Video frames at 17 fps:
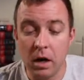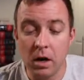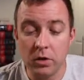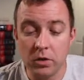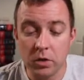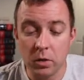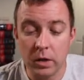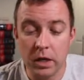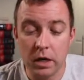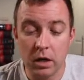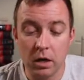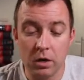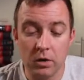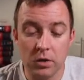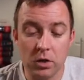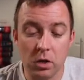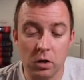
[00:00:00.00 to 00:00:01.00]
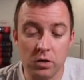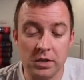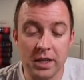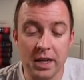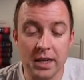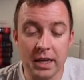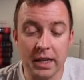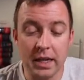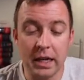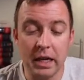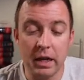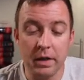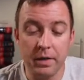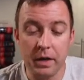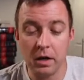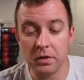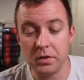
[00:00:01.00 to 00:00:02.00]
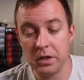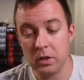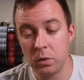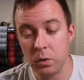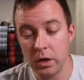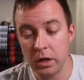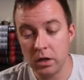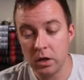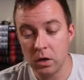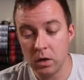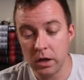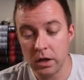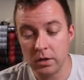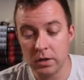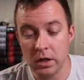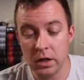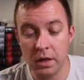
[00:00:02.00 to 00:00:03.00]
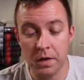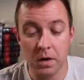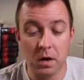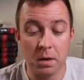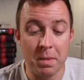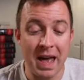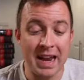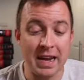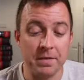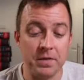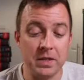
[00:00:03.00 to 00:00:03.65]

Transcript: also here, so sending E T H, E R C twenty tokens, and Ethereum N